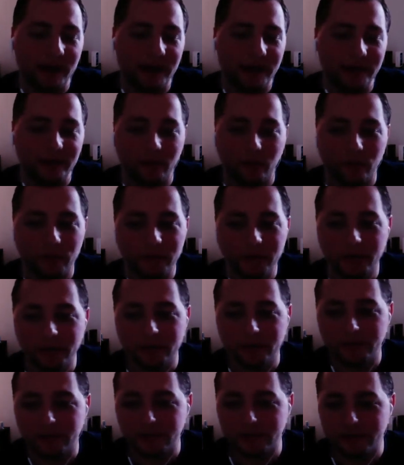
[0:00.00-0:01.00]
The only
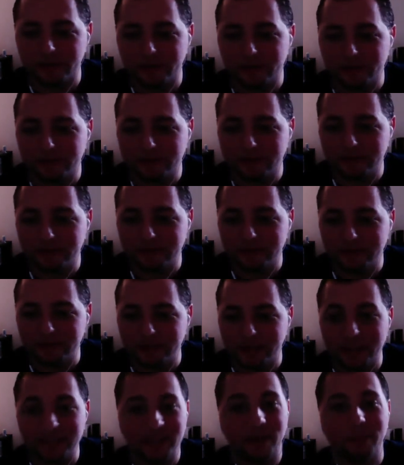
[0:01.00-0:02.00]
other
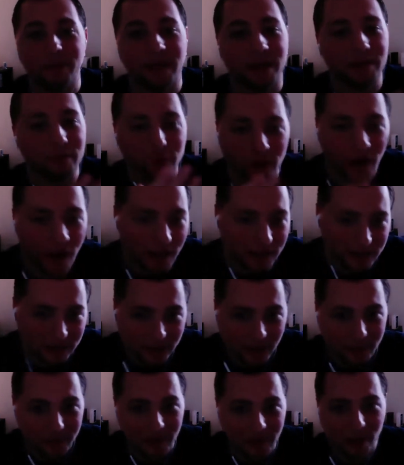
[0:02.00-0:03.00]
desktop game or console
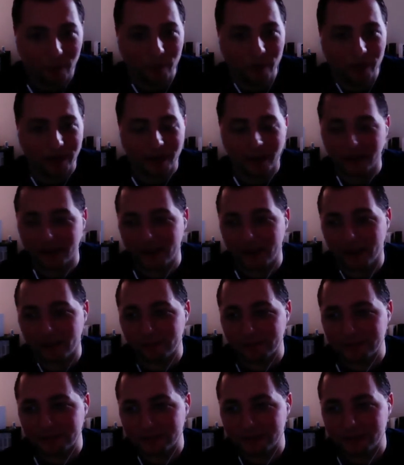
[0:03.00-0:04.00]
game that I want to get now
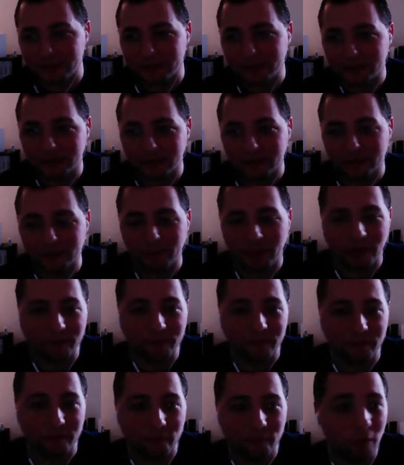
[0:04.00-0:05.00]
is the
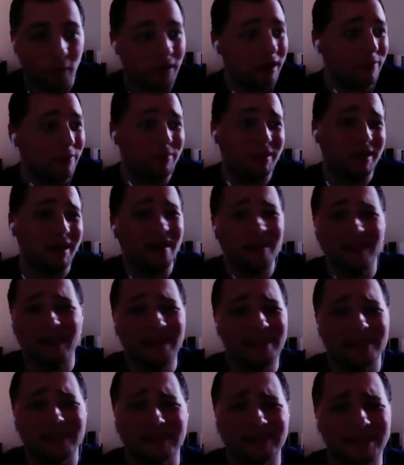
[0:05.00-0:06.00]
Battlefield 4, and then beyond
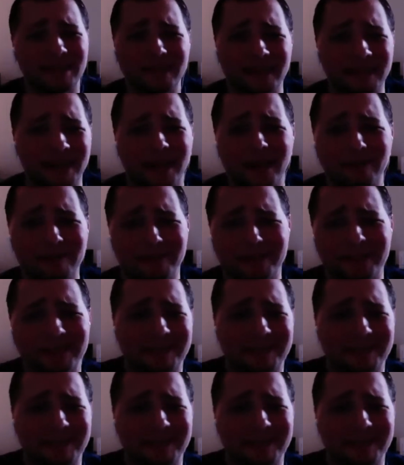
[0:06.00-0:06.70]
that, there's nothing else.